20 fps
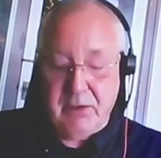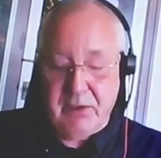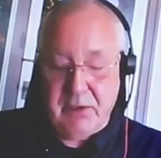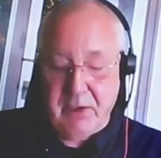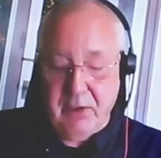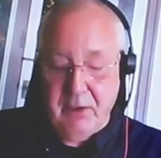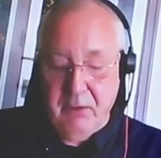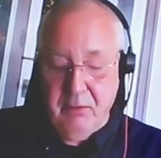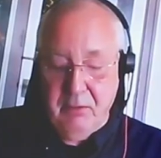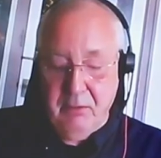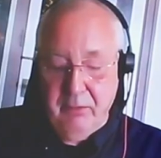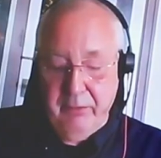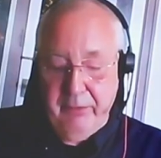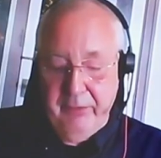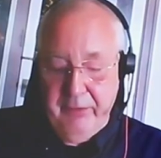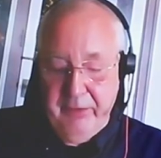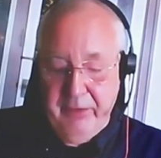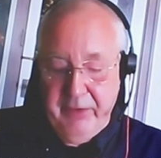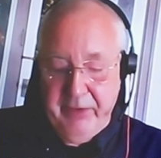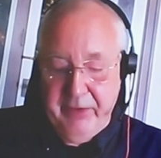So
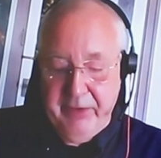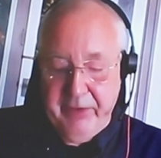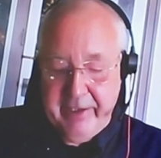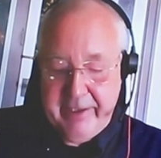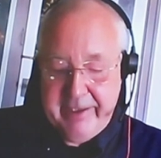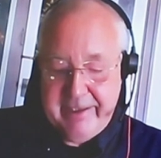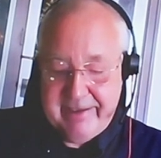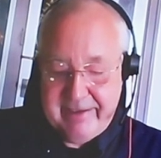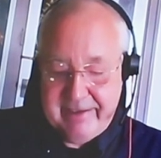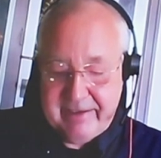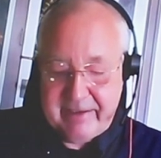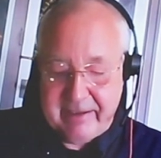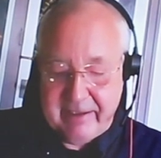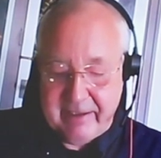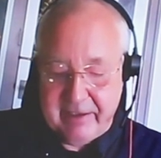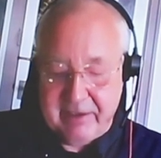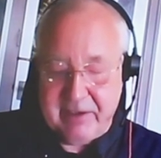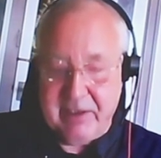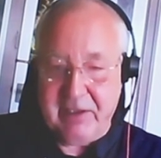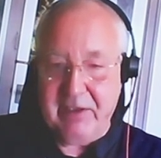these
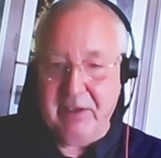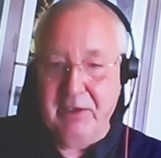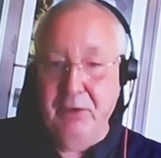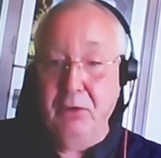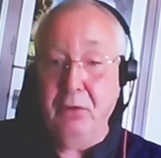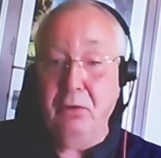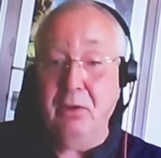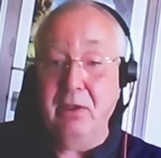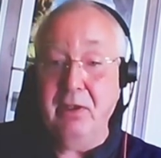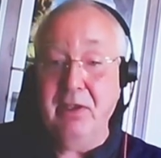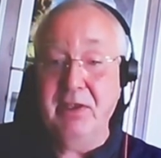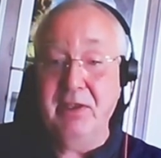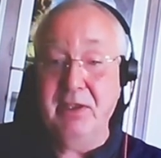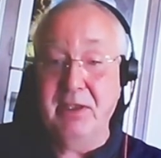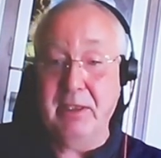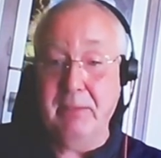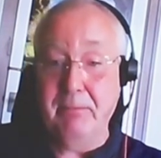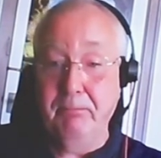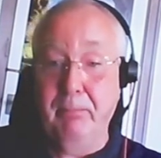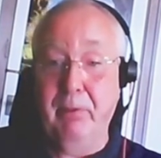days, it's not
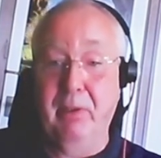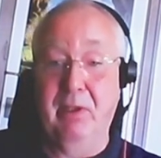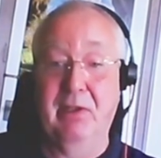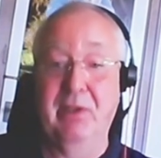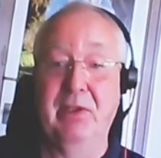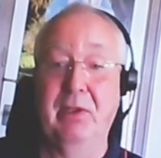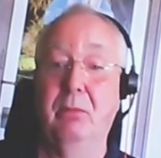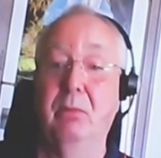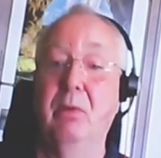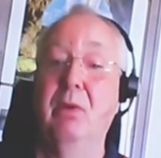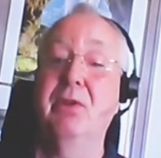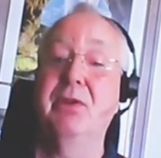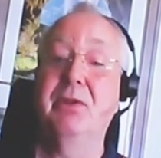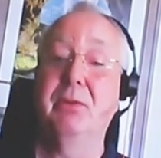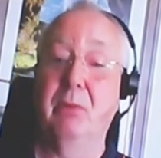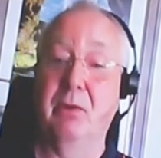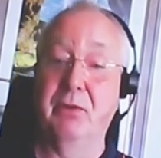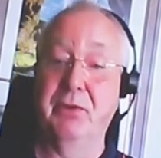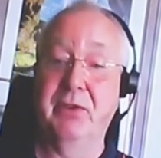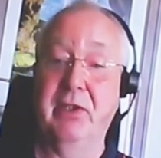as simple as it
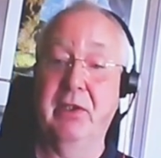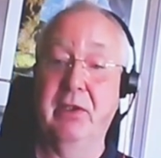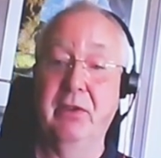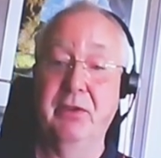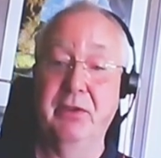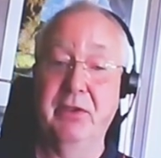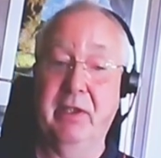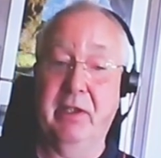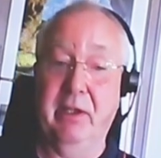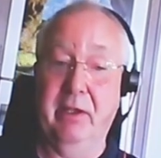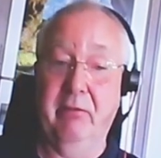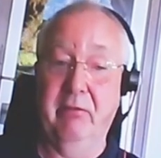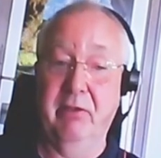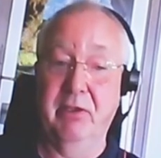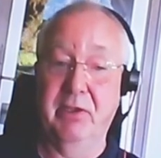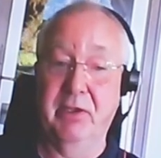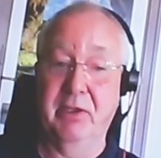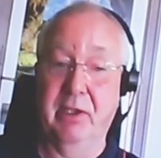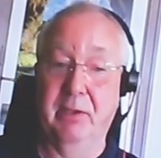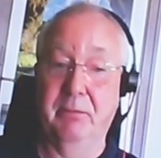was once in
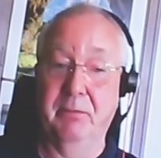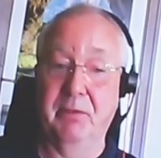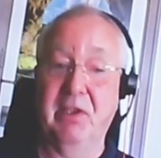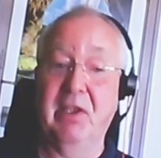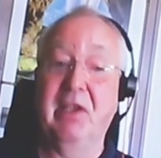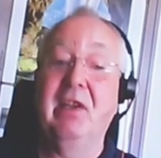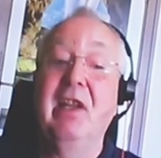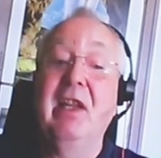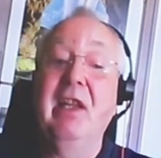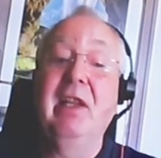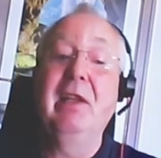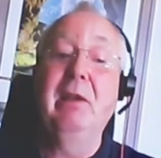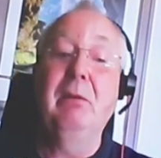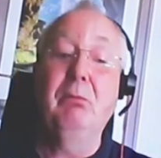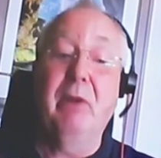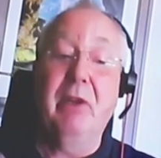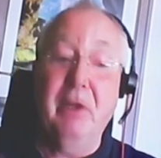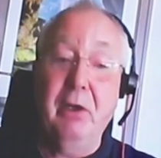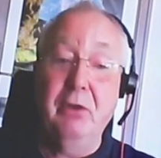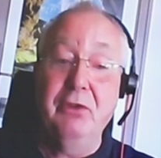hunter-gatherers' times.
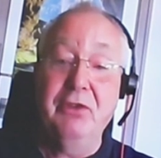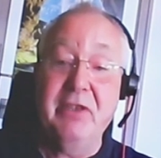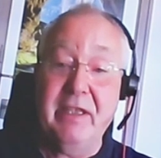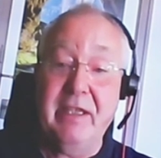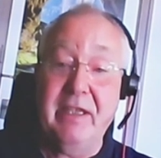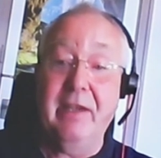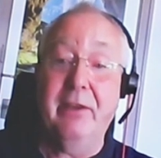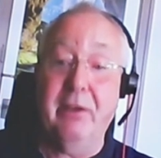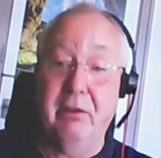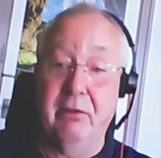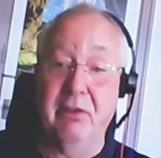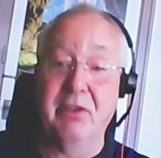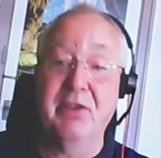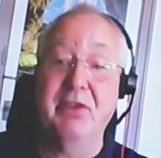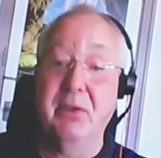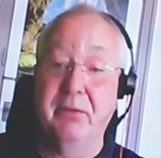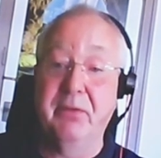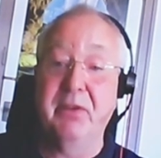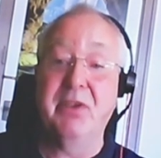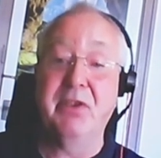When a
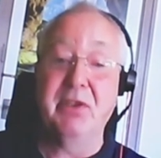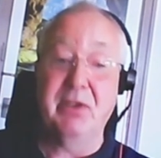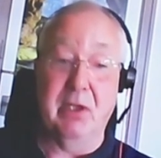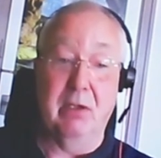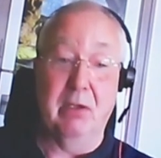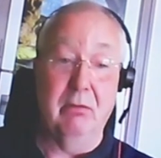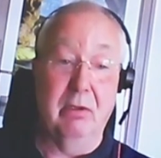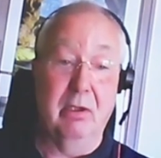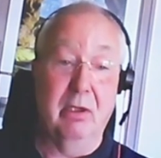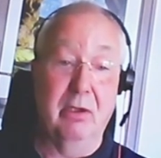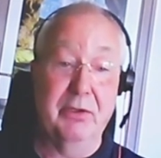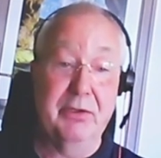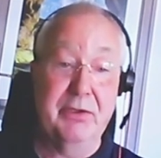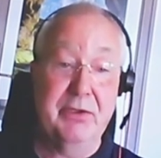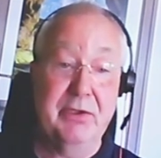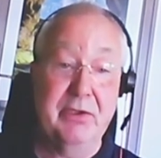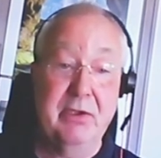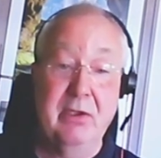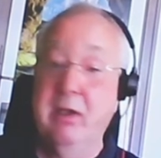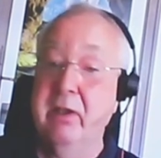hunter-gatherer suffered soul
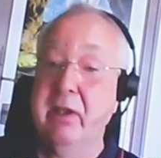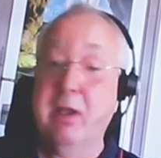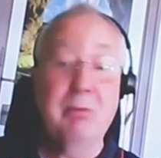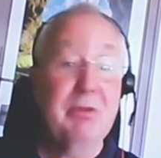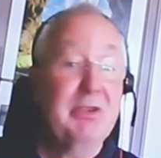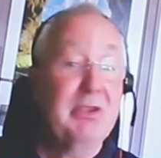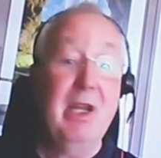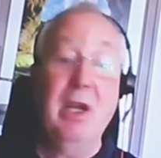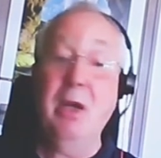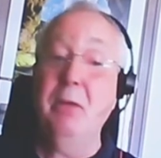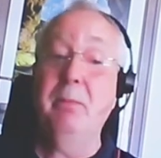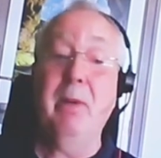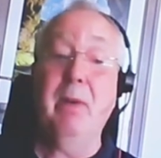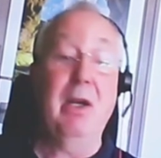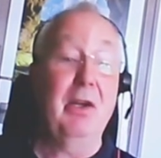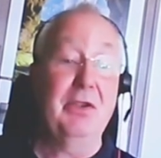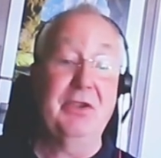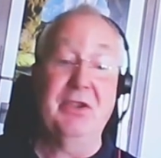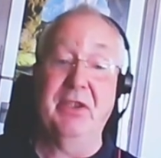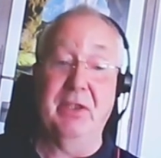loss, there was no
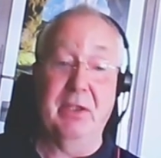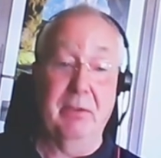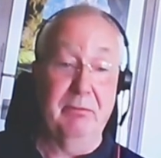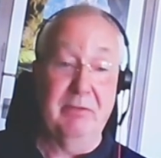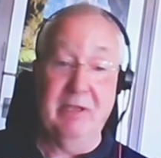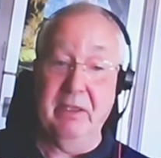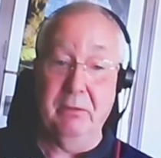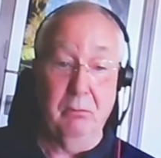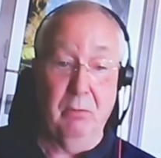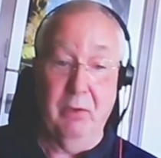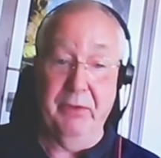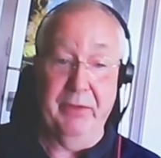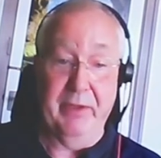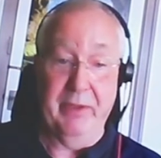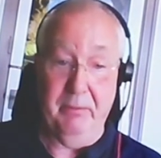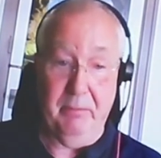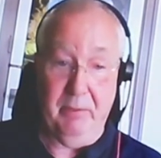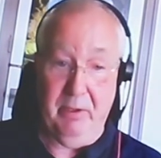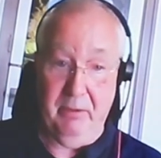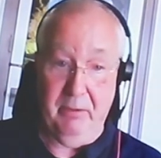part of them didn't
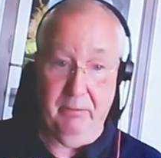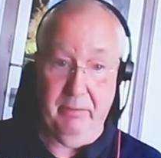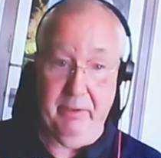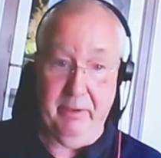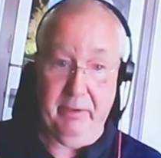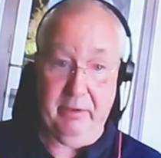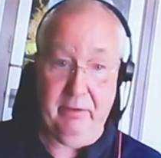want that part.